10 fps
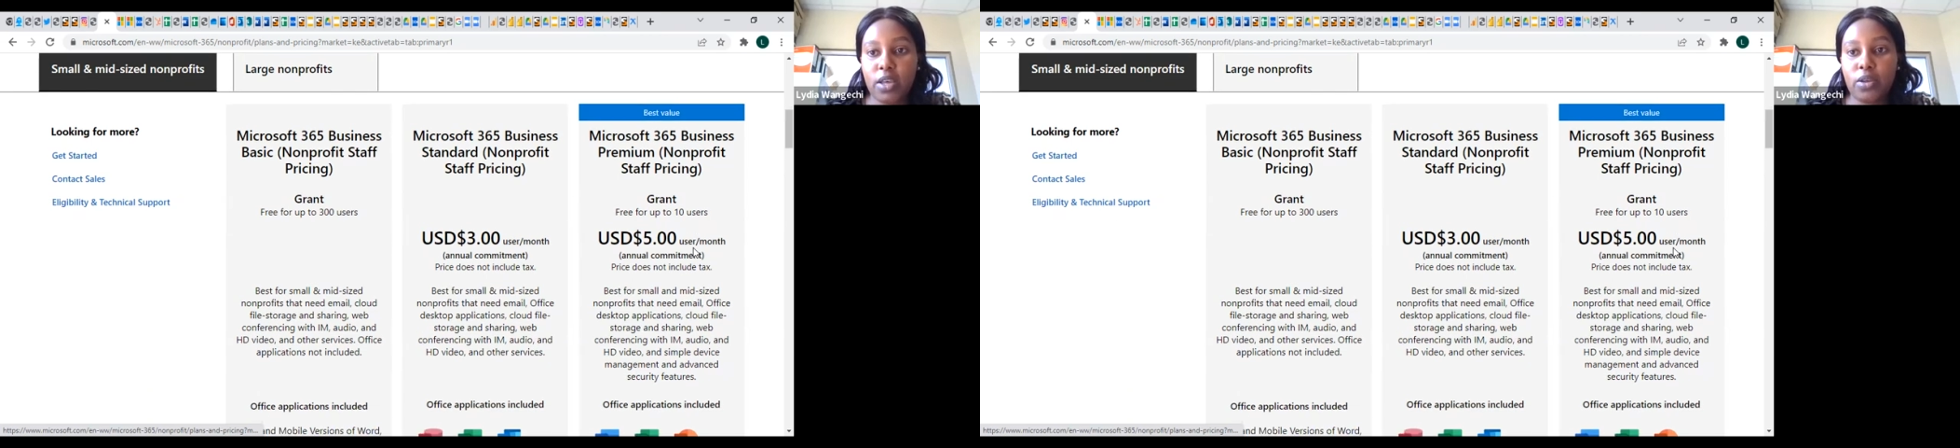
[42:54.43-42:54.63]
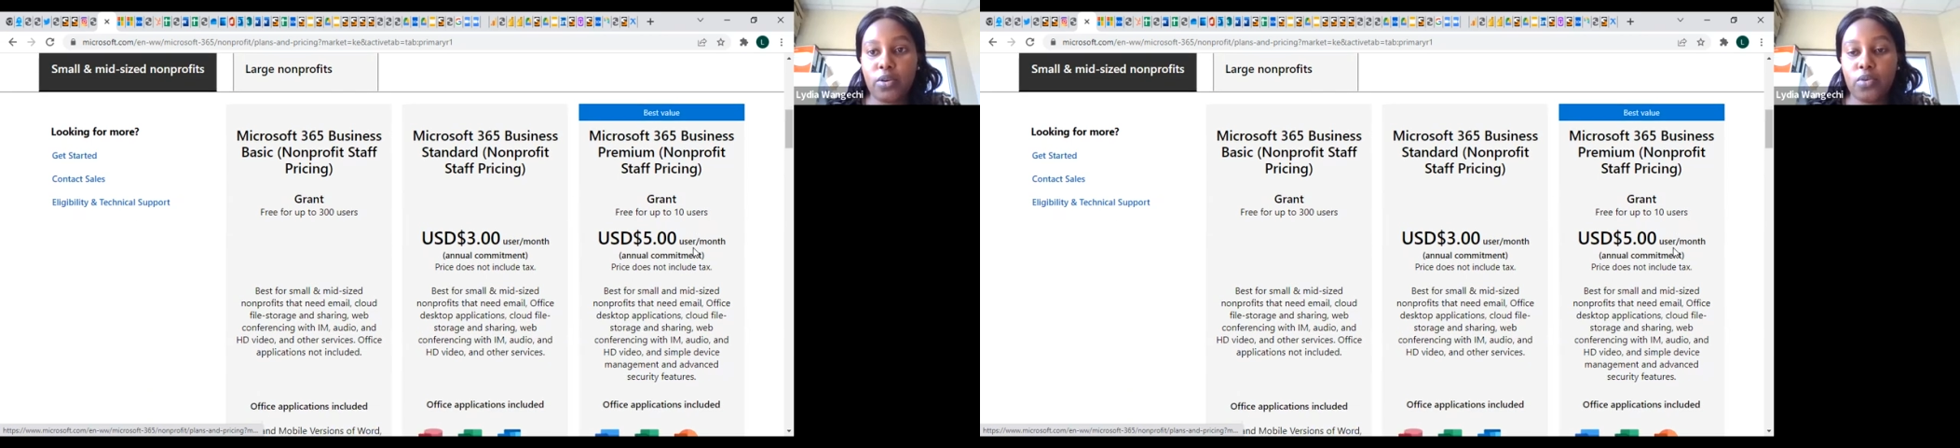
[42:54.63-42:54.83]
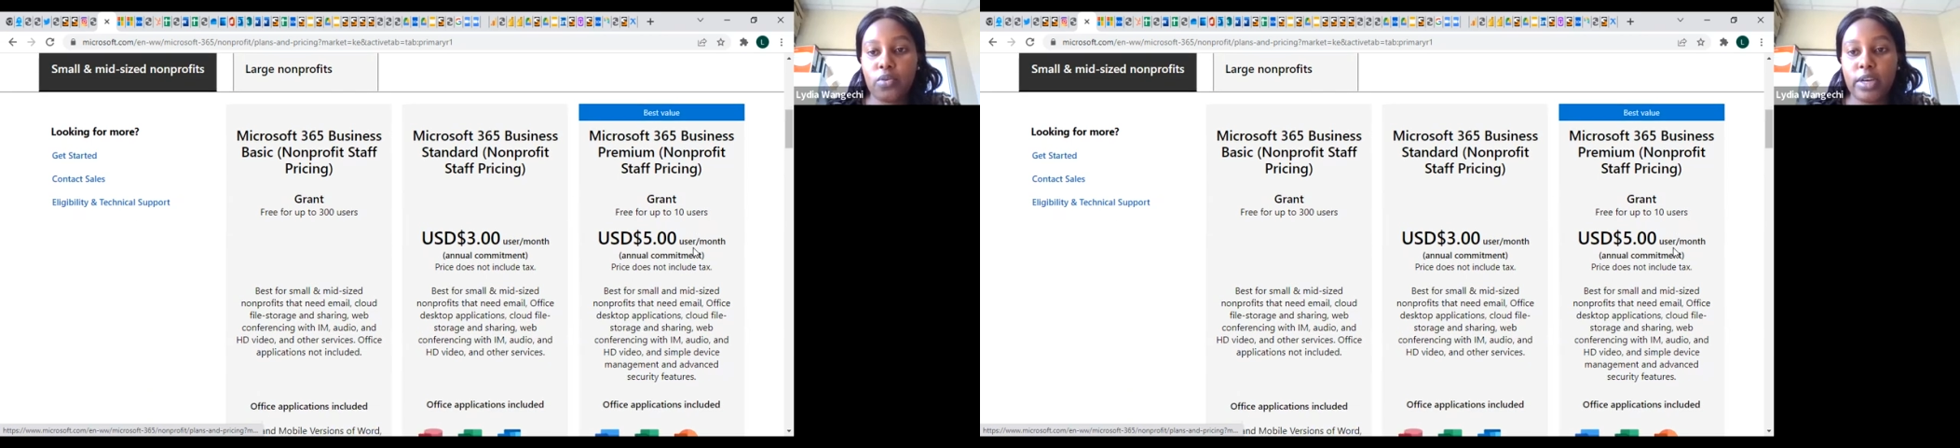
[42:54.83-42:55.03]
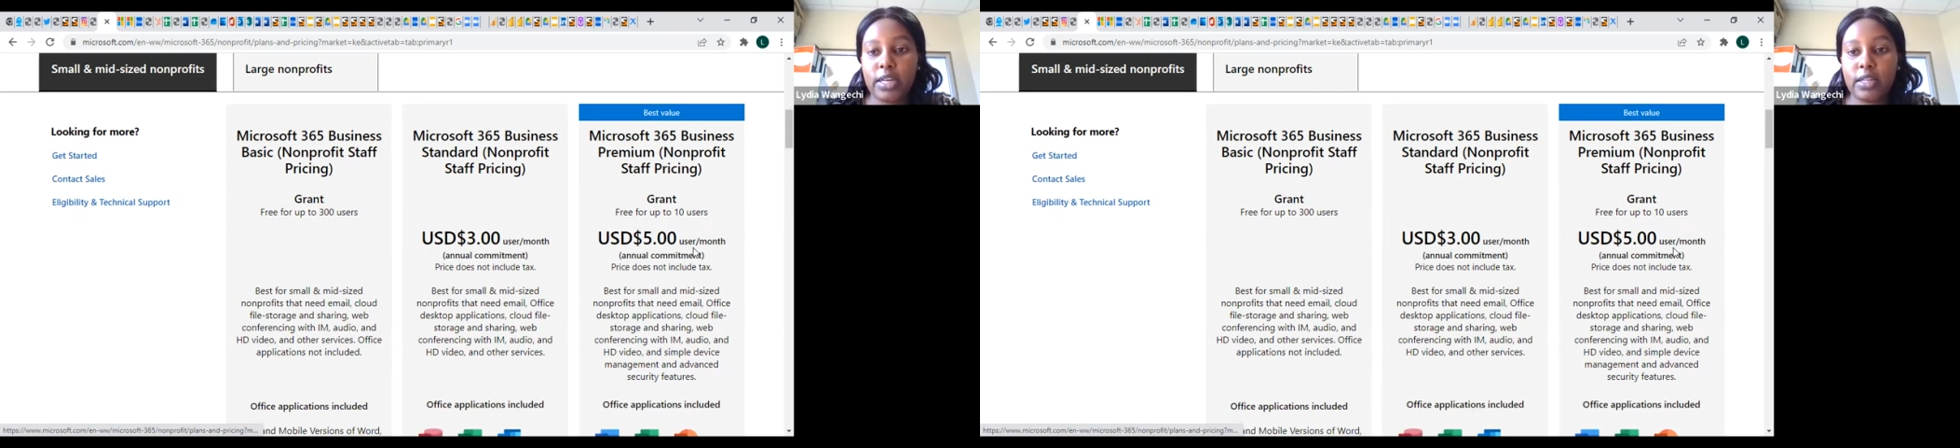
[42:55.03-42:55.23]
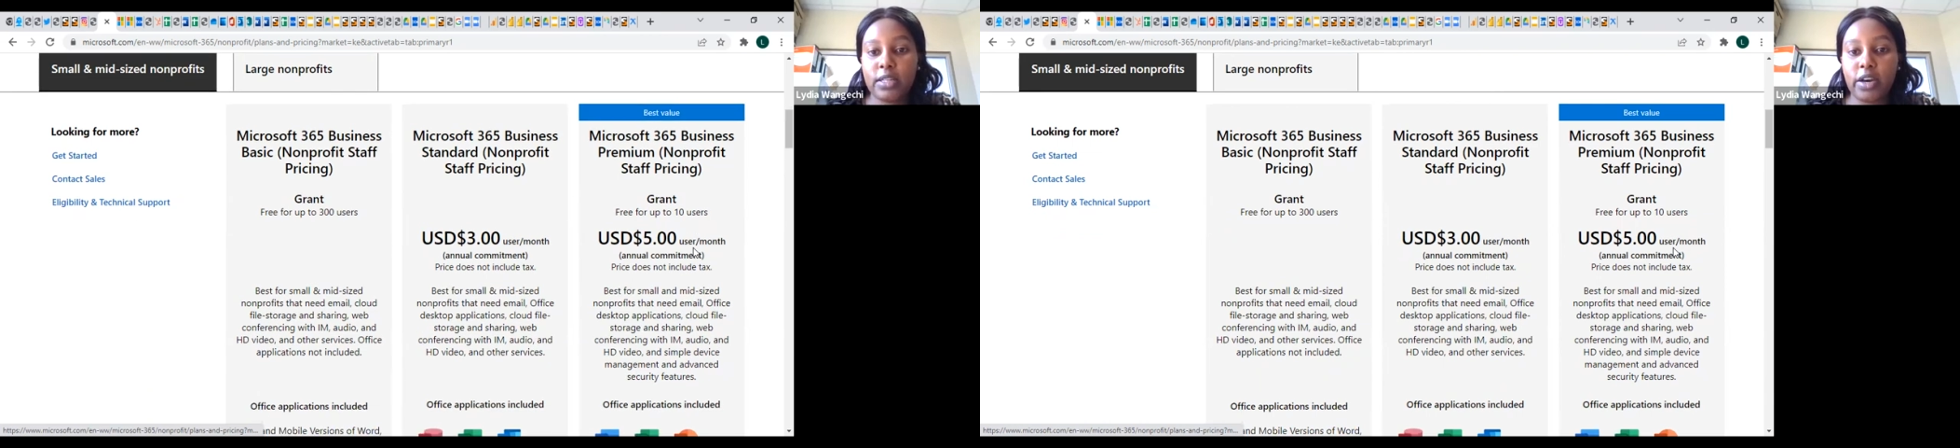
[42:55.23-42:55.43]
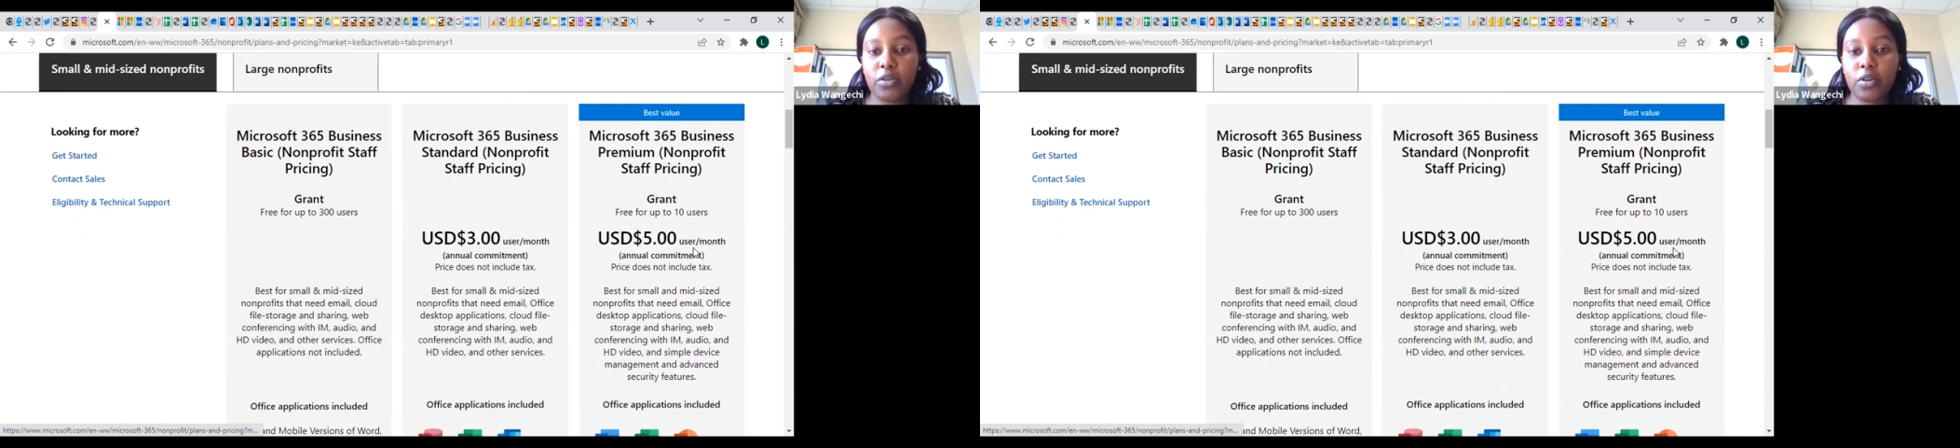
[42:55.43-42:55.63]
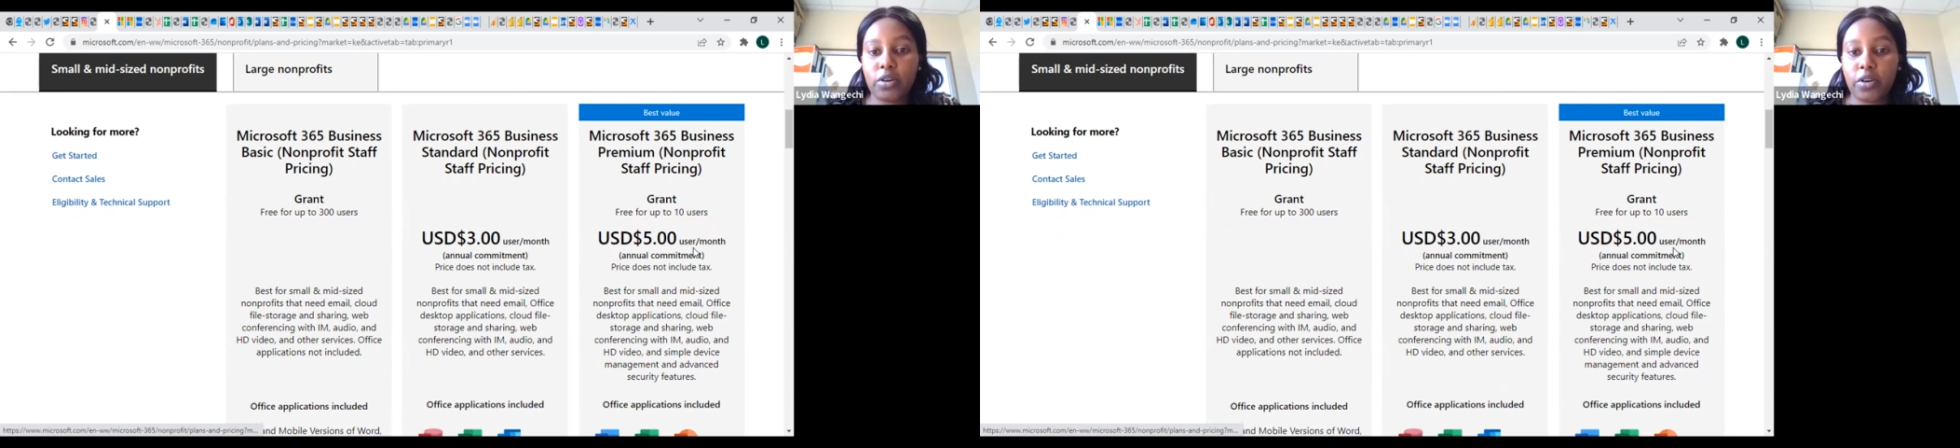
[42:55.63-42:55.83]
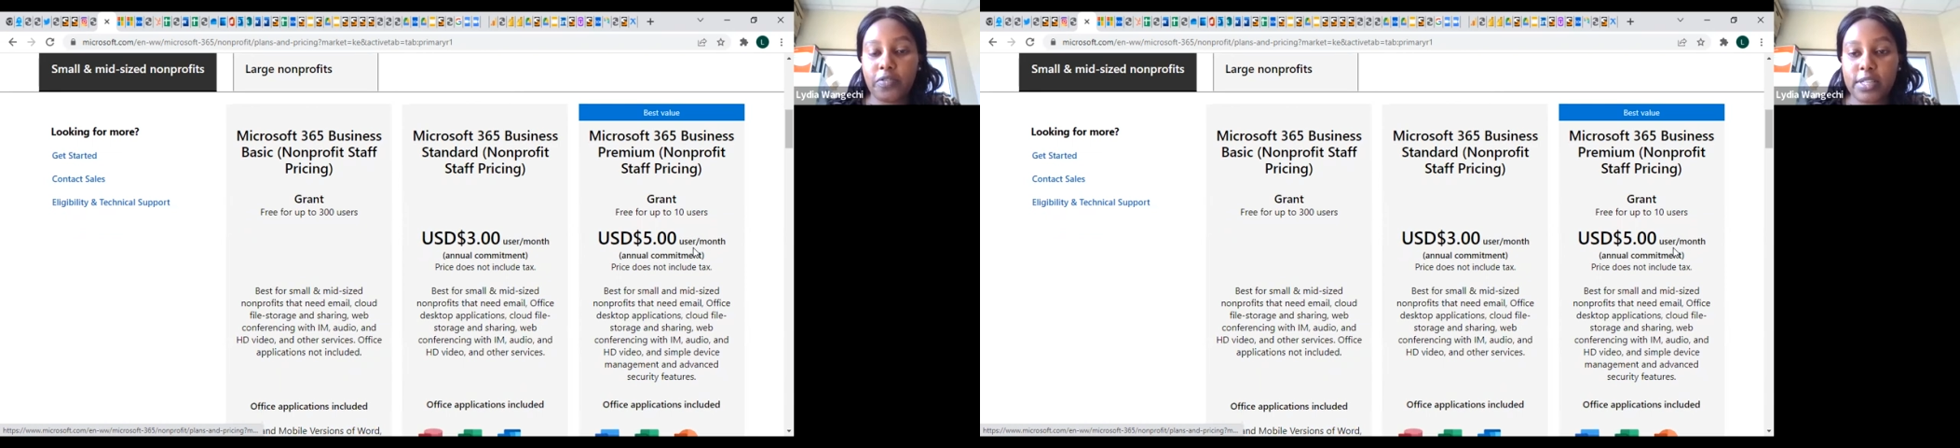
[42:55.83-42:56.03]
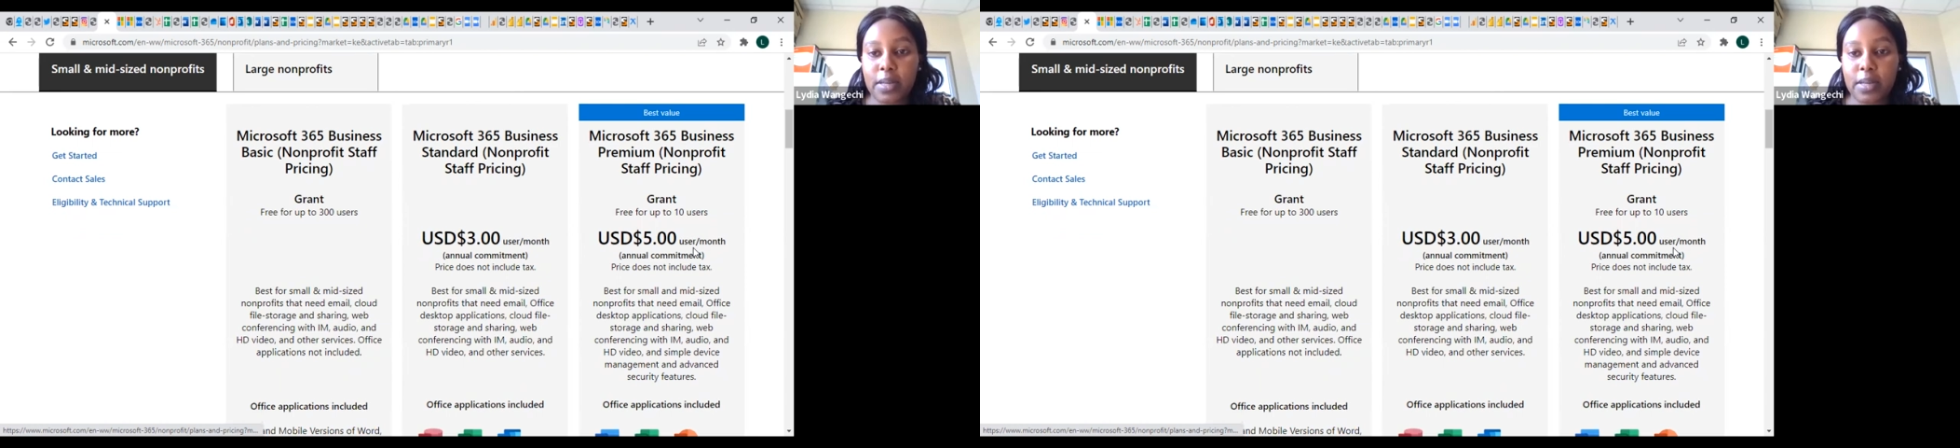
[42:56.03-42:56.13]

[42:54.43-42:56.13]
You will download Office